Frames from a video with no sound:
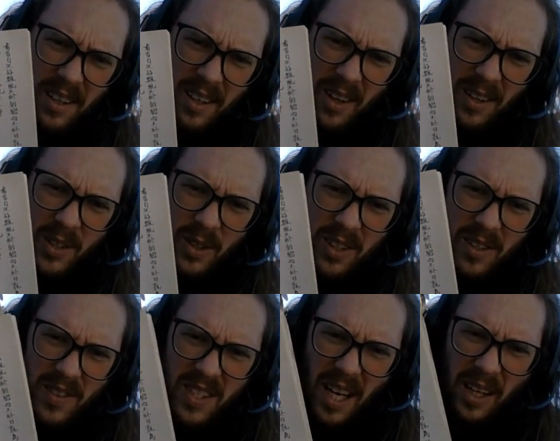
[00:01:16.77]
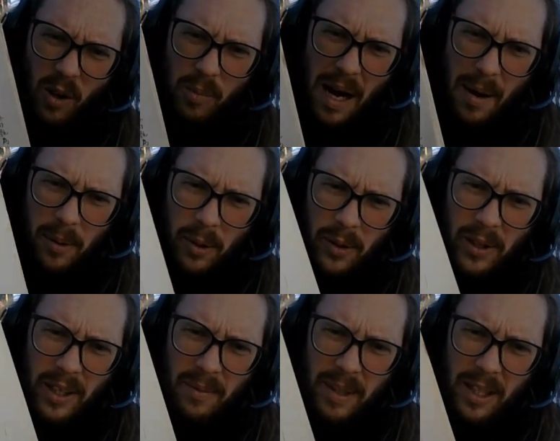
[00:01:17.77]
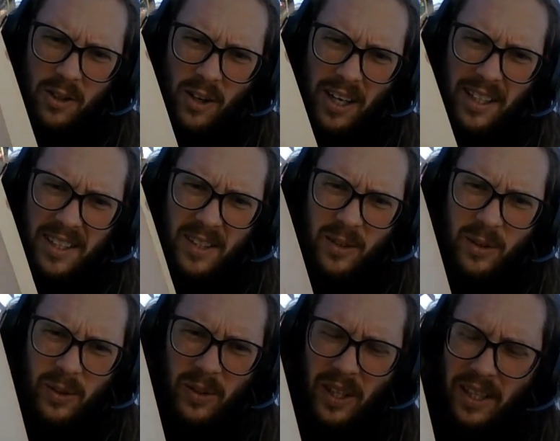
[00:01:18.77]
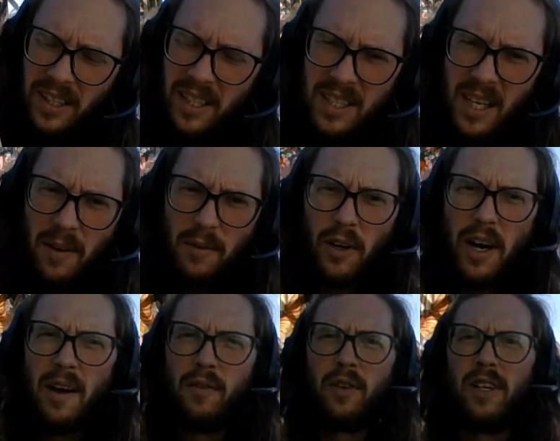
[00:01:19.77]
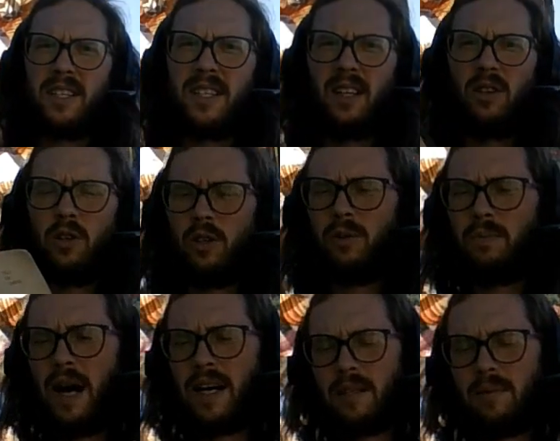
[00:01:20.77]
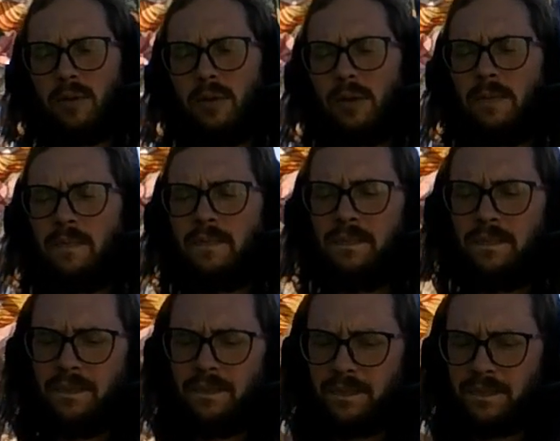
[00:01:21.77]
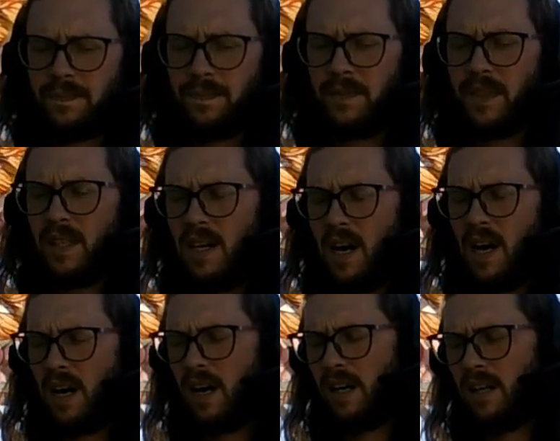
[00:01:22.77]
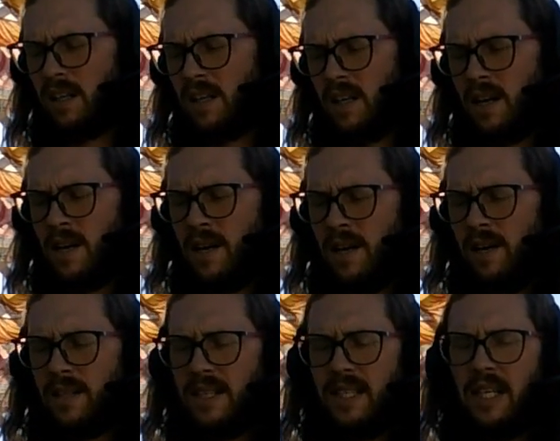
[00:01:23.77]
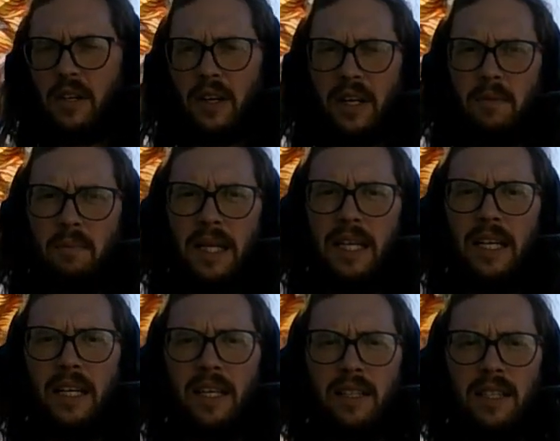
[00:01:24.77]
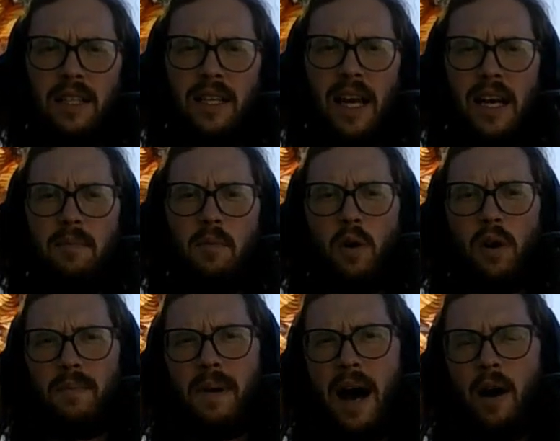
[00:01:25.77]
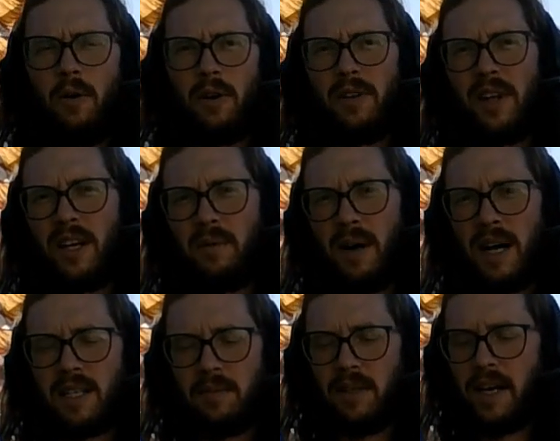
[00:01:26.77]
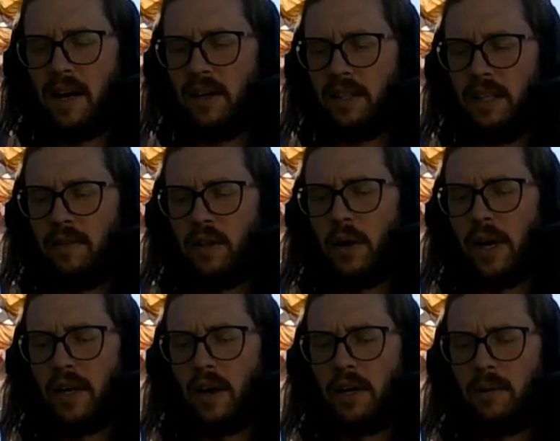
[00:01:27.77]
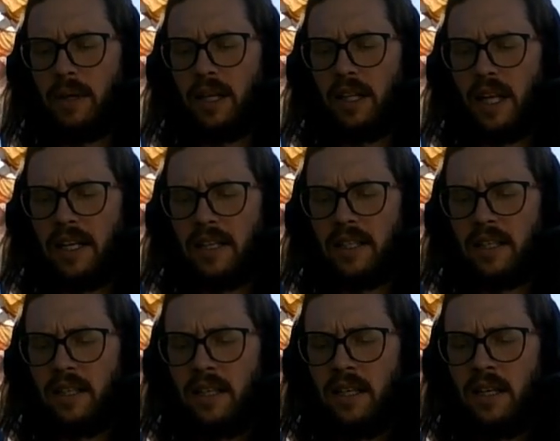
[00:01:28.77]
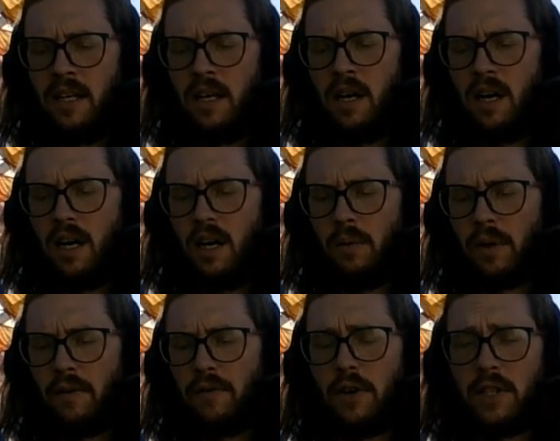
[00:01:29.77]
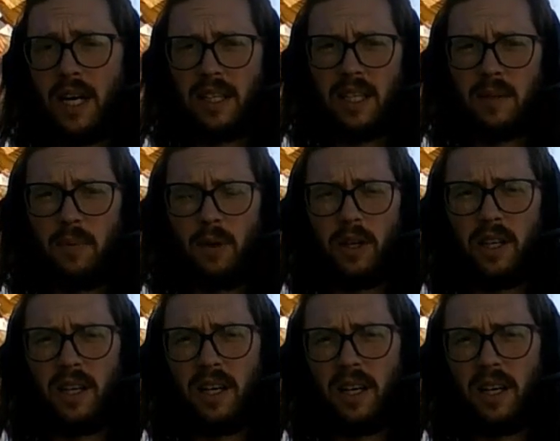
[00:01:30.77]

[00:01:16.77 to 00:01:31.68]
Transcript: all sorts of psychobabble and me trying to like decipher every single possible uh, secret meaning to gain more power that it possibly held, even though I had already been enlightened. When I first got this book